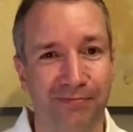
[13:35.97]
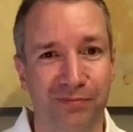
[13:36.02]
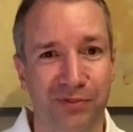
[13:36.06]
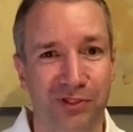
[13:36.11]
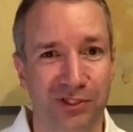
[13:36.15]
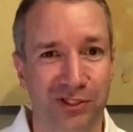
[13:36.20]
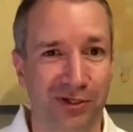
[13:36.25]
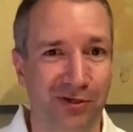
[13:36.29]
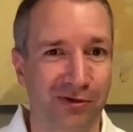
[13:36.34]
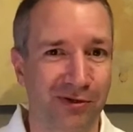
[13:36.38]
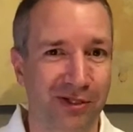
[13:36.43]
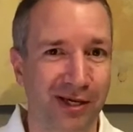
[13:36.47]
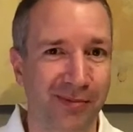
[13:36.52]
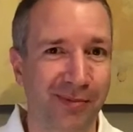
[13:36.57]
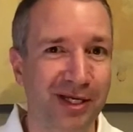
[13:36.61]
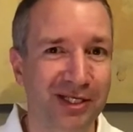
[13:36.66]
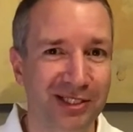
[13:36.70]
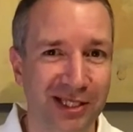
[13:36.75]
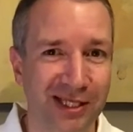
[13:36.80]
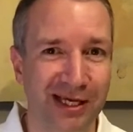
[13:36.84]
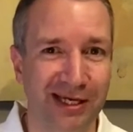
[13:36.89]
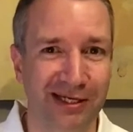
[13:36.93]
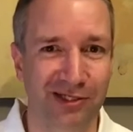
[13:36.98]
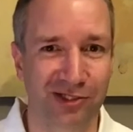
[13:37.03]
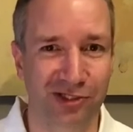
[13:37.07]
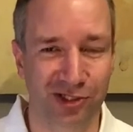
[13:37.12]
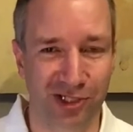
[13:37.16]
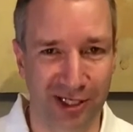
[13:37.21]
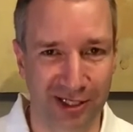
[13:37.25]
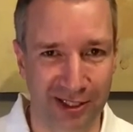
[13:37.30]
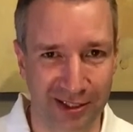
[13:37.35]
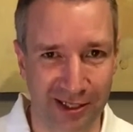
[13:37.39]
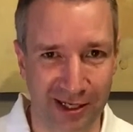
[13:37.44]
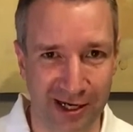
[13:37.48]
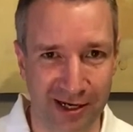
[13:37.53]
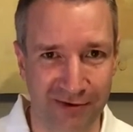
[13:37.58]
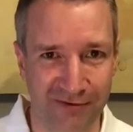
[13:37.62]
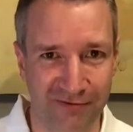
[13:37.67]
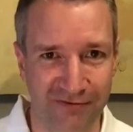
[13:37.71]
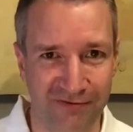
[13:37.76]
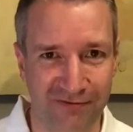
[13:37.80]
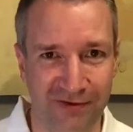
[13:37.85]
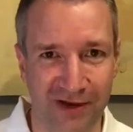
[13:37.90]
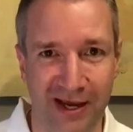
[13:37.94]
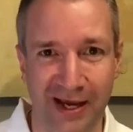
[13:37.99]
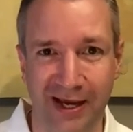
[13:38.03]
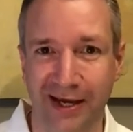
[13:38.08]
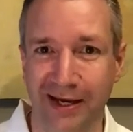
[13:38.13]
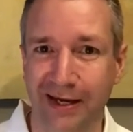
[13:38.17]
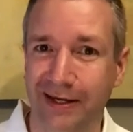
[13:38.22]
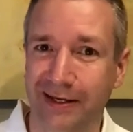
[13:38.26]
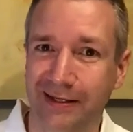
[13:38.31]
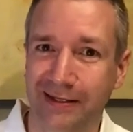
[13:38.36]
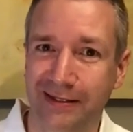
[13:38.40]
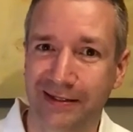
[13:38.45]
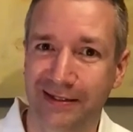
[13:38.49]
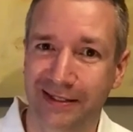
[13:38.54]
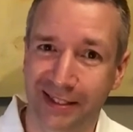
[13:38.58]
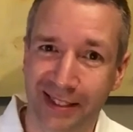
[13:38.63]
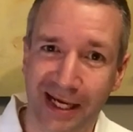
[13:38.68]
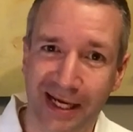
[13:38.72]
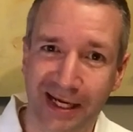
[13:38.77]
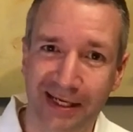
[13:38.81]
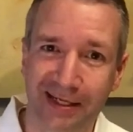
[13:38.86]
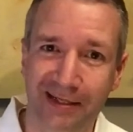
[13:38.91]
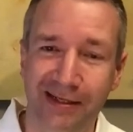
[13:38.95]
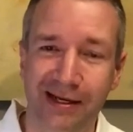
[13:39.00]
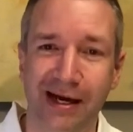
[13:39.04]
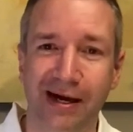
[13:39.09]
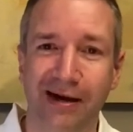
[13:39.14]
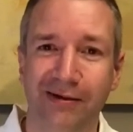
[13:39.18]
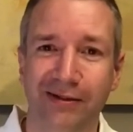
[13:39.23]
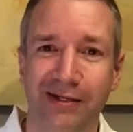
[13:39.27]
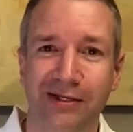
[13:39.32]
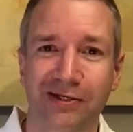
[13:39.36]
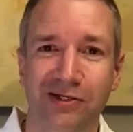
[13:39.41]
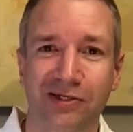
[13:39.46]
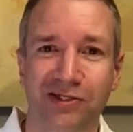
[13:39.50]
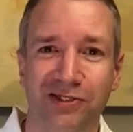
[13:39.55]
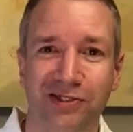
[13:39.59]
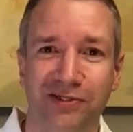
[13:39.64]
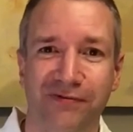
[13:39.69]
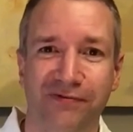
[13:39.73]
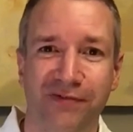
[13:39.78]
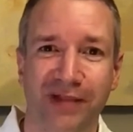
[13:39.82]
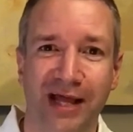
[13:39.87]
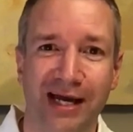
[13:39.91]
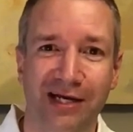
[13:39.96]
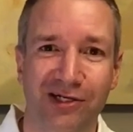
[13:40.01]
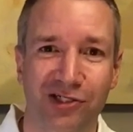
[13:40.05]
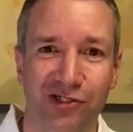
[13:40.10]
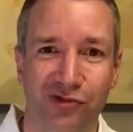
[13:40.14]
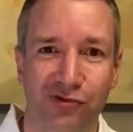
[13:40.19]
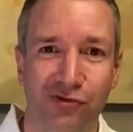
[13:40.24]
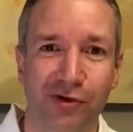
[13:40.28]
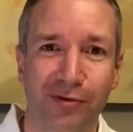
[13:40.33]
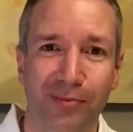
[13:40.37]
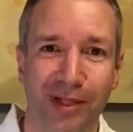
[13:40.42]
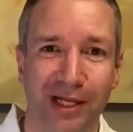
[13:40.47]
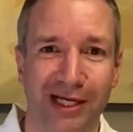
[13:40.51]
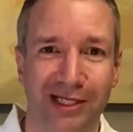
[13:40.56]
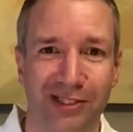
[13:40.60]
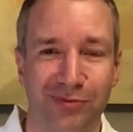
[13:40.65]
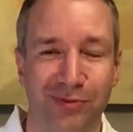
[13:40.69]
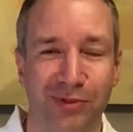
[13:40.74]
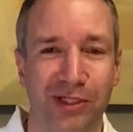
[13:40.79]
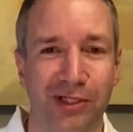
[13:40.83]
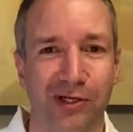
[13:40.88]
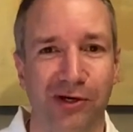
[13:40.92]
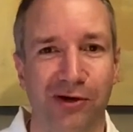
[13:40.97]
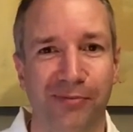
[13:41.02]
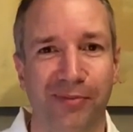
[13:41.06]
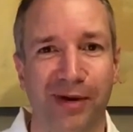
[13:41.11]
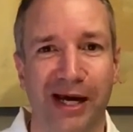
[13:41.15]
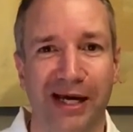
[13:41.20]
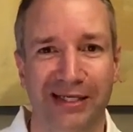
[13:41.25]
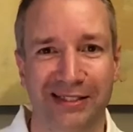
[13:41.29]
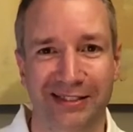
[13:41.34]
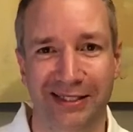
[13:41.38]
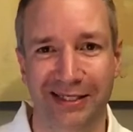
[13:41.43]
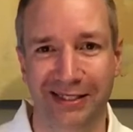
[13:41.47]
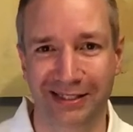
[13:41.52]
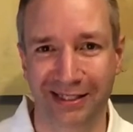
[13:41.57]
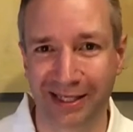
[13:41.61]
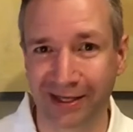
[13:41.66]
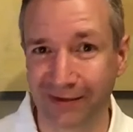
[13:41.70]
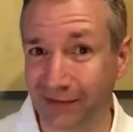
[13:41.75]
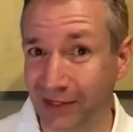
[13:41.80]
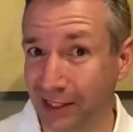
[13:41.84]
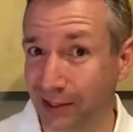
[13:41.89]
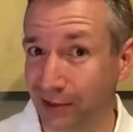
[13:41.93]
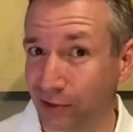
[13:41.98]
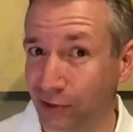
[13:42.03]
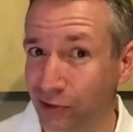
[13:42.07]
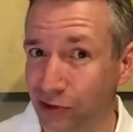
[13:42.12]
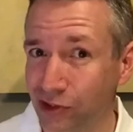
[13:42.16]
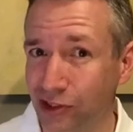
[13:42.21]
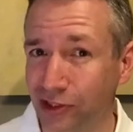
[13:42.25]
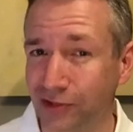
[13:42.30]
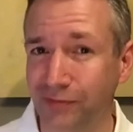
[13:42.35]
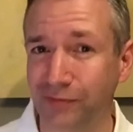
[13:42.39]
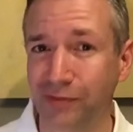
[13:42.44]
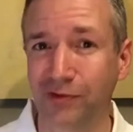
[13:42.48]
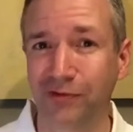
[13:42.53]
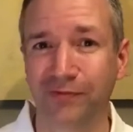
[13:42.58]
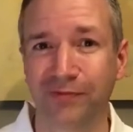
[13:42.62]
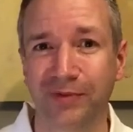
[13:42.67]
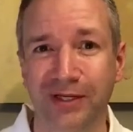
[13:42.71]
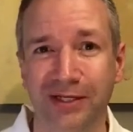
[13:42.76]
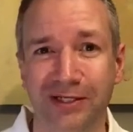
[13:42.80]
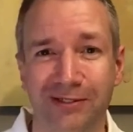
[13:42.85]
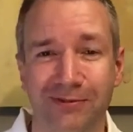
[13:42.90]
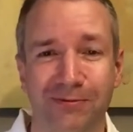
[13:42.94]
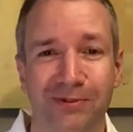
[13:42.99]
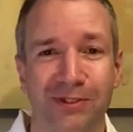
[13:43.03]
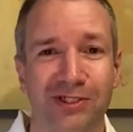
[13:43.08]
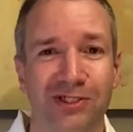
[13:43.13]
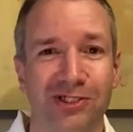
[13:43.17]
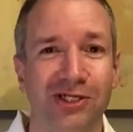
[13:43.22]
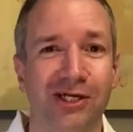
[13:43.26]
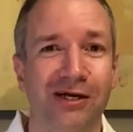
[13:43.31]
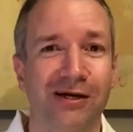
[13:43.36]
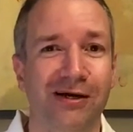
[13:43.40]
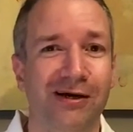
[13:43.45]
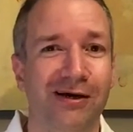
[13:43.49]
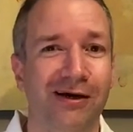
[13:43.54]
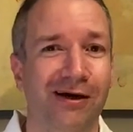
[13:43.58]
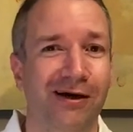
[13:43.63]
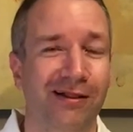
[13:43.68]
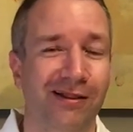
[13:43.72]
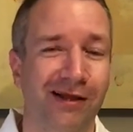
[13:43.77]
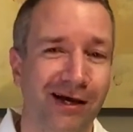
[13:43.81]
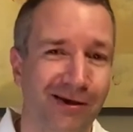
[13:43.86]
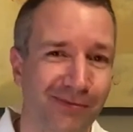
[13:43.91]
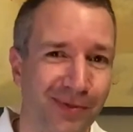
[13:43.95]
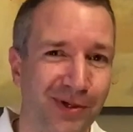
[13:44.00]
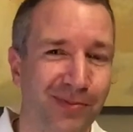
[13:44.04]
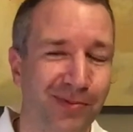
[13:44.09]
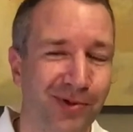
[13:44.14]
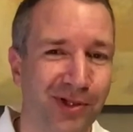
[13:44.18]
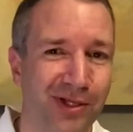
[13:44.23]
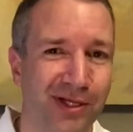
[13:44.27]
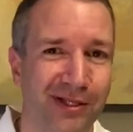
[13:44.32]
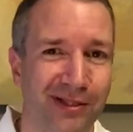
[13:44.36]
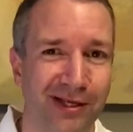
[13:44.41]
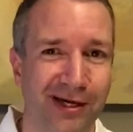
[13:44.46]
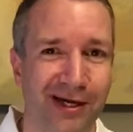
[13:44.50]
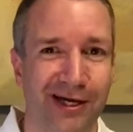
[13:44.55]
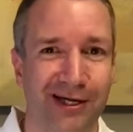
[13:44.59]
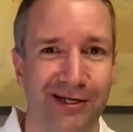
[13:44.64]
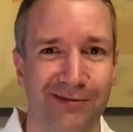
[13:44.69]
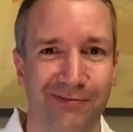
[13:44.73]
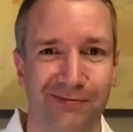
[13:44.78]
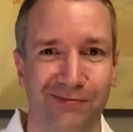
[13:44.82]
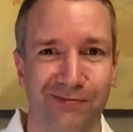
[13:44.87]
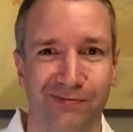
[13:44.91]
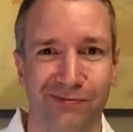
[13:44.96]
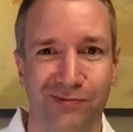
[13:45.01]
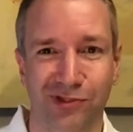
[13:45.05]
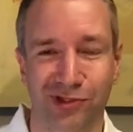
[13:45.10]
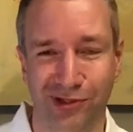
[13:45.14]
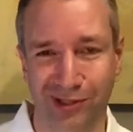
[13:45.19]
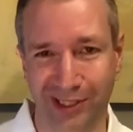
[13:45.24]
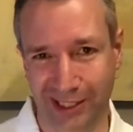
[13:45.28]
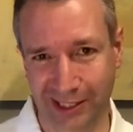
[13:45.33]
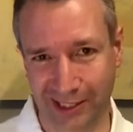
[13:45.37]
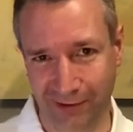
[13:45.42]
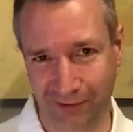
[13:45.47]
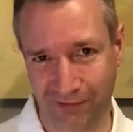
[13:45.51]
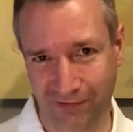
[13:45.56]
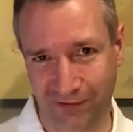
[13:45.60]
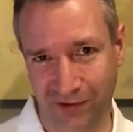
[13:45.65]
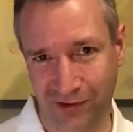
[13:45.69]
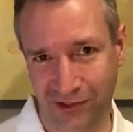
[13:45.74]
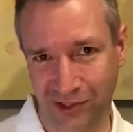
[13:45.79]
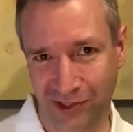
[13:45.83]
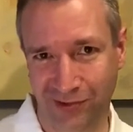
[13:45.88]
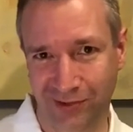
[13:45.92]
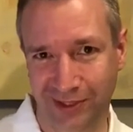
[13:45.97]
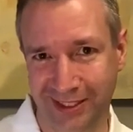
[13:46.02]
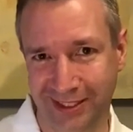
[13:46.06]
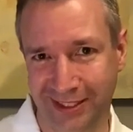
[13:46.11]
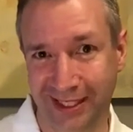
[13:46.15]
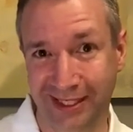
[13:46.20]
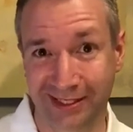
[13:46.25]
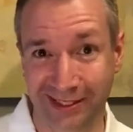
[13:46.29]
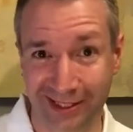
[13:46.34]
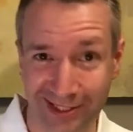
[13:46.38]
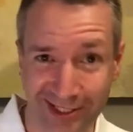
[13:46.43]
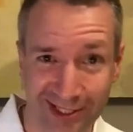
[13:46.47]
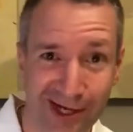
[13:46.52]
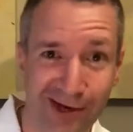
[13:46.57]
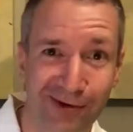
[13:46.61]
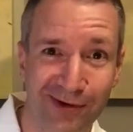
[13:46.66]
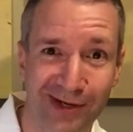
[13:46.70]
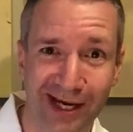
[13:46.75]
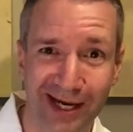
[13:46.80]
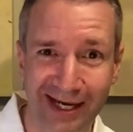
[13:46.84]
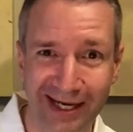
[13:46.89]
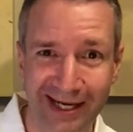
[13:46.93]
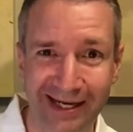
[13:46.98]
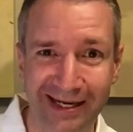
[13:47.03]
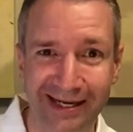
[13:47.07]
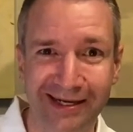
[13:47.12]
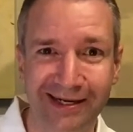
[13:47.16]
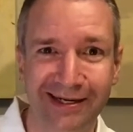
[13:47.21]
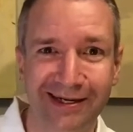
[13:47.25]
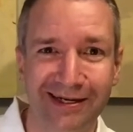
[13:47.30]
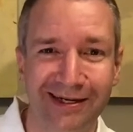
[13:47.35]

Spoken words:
So they basically had to shut it off, and instead now they just flash strobe lights when you go past it to give the illusion of movement, which a lot of people online jokingly refer to as the Disco Yeti,